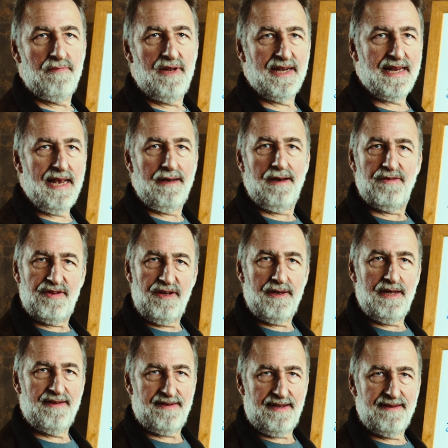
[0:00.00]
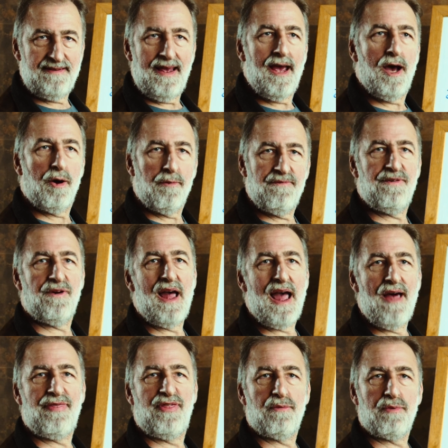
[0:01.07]
Again, it's helpful
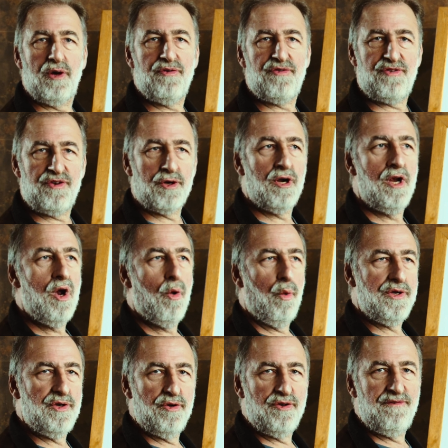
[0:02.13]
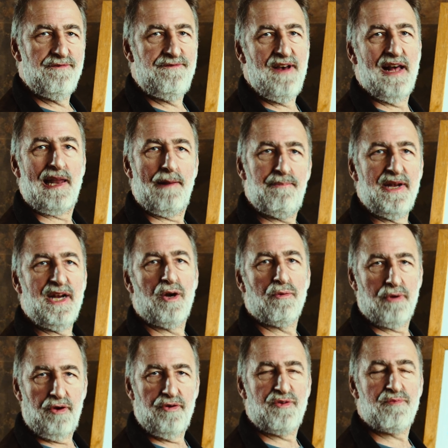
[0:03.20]
at the roaster when you're developing a
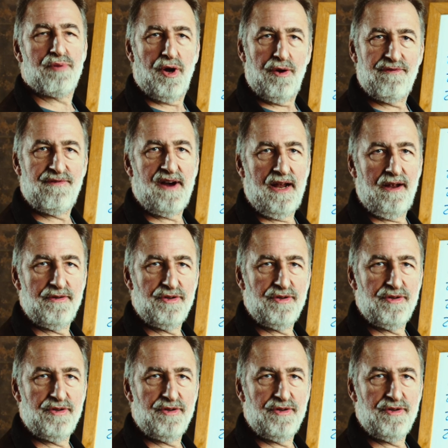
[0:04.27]
roast profile.